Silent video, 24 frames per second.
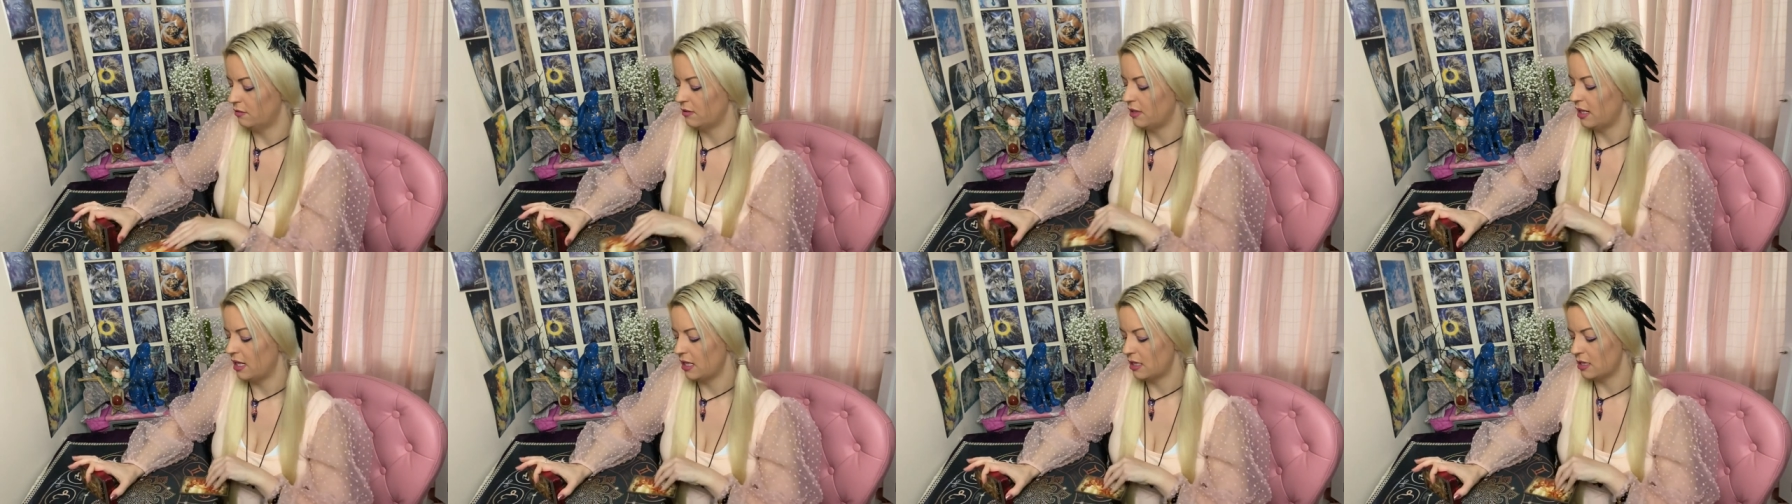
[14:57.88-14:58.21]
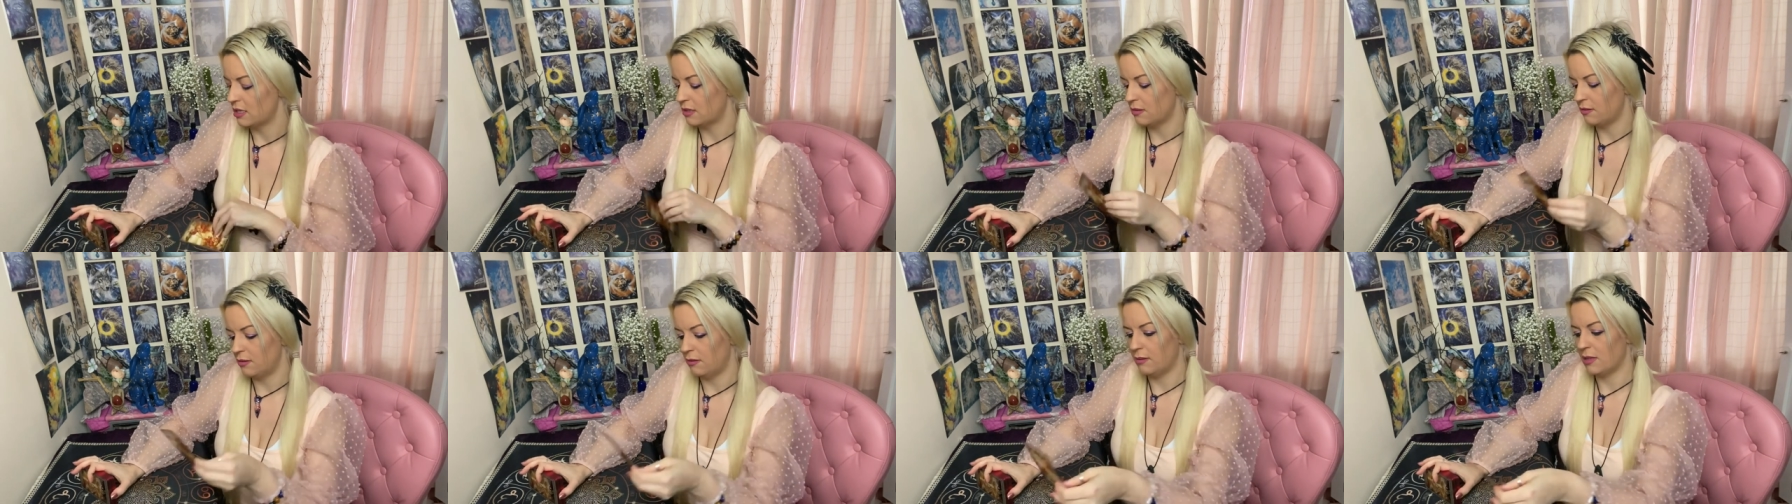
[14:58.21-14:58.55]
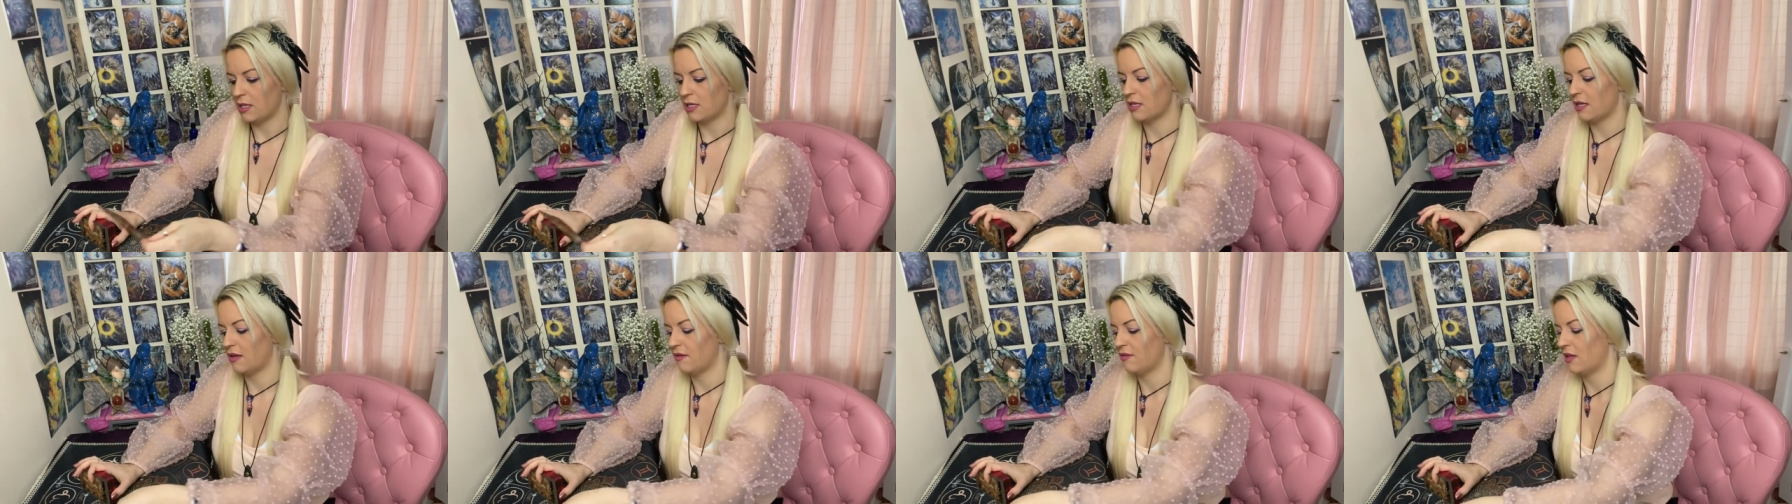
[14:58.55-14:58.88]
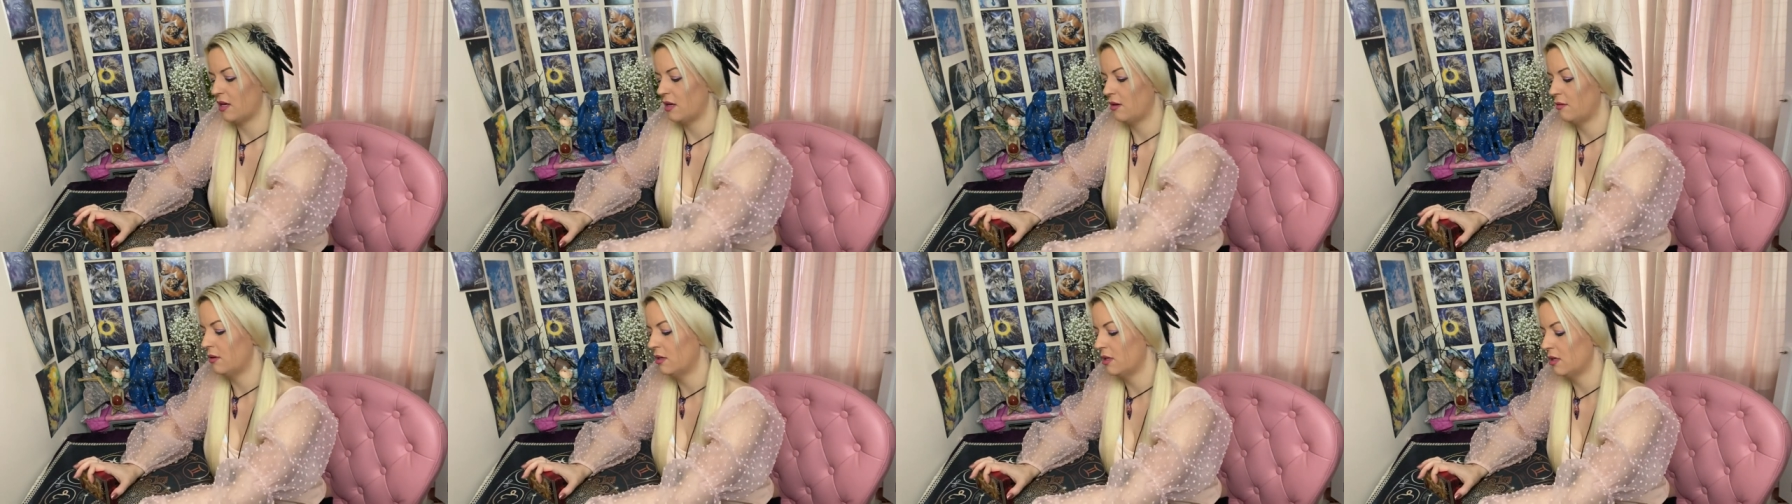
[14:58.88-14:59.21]
Right, we must have
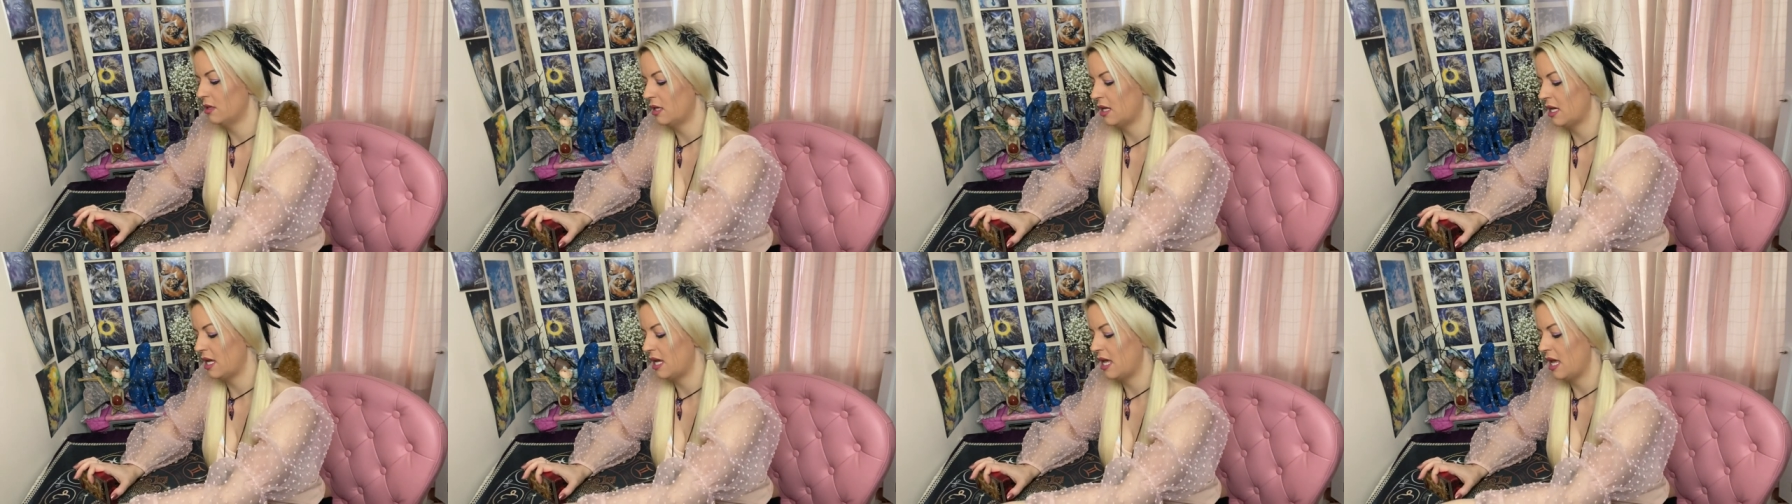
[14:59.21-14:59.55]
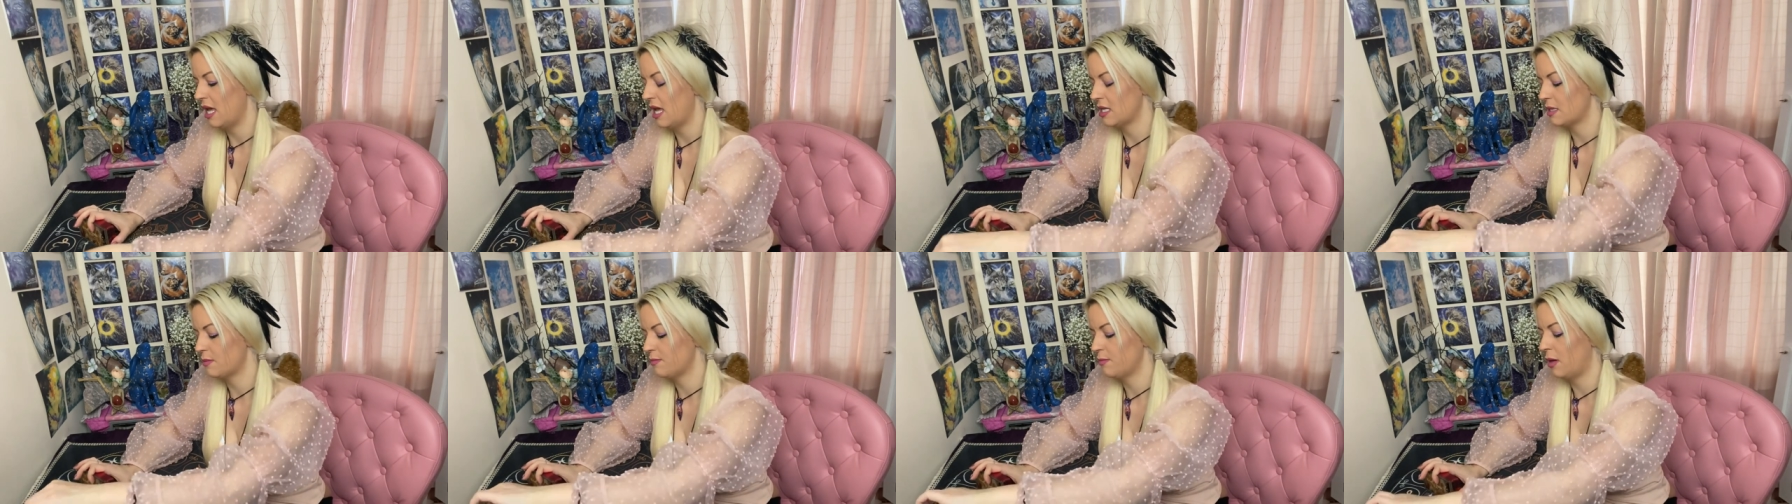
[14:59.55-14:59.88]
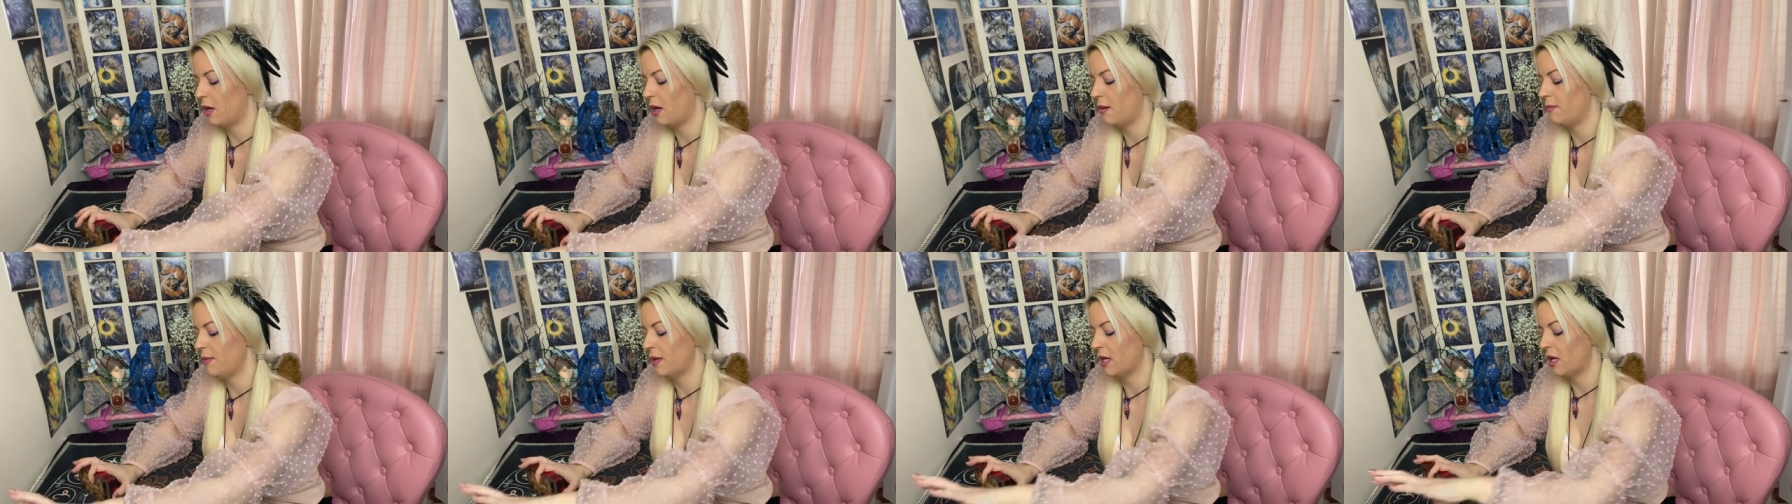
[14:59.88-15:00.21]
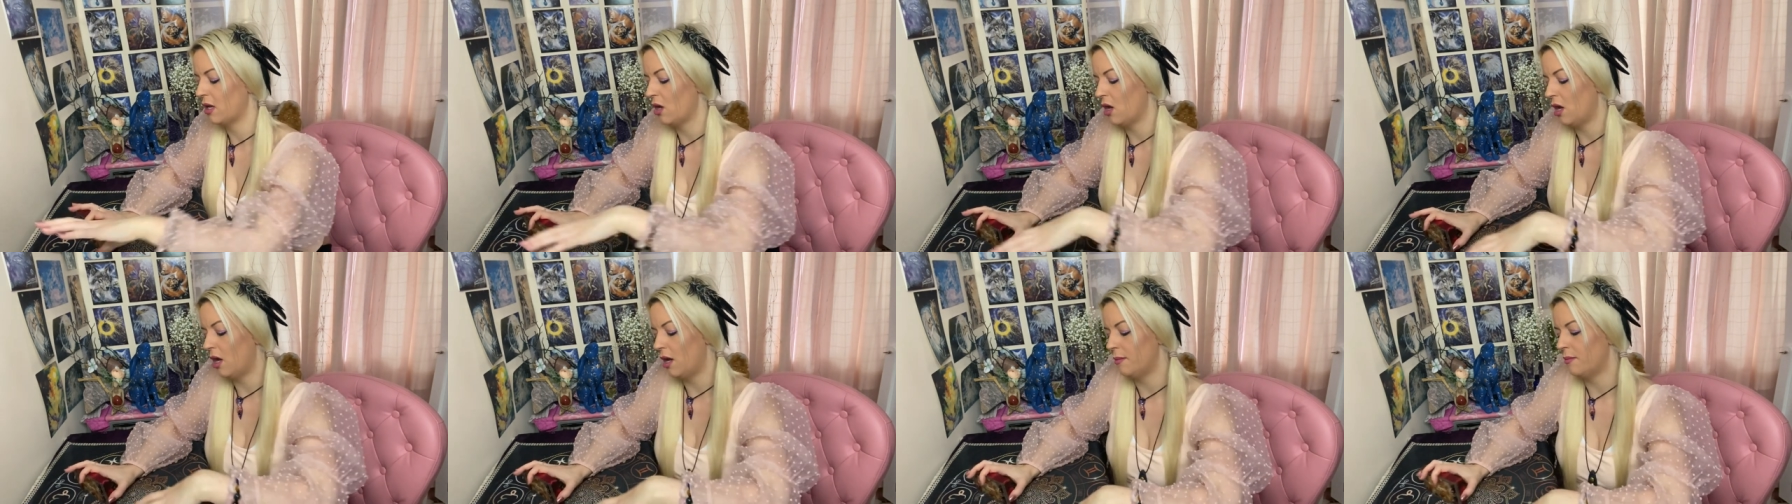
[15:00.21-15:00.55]
that on. It is popping
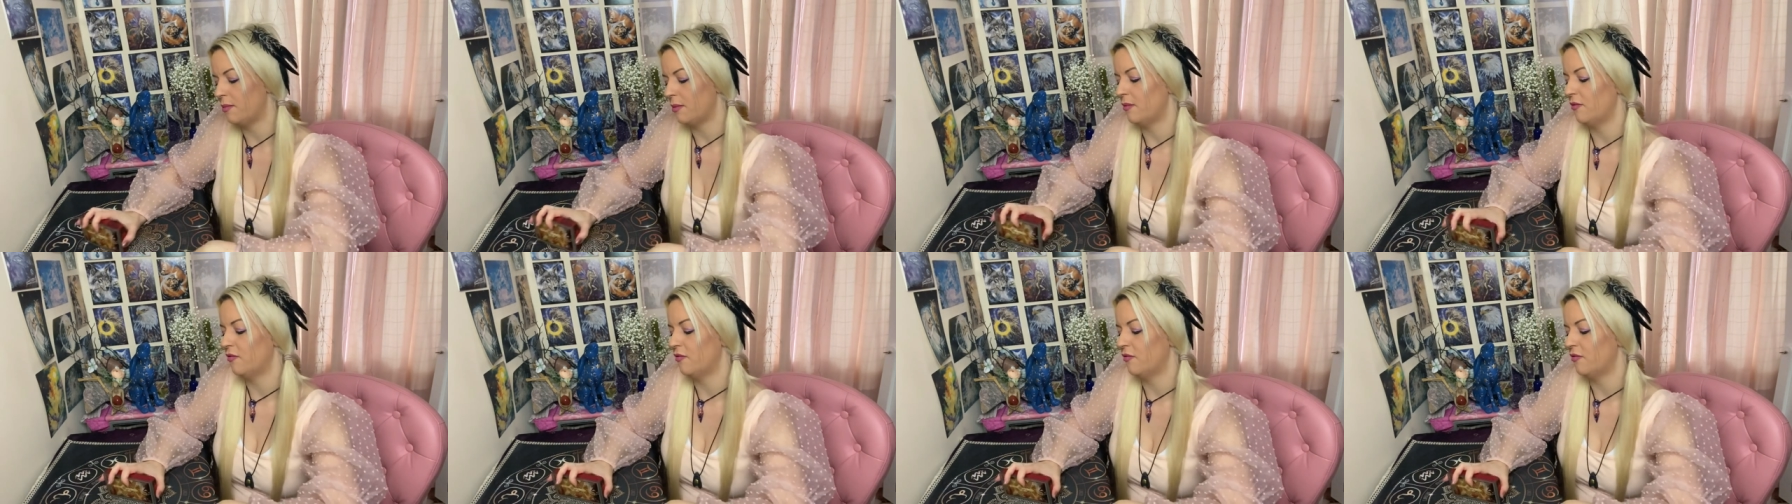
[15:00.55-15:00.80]
up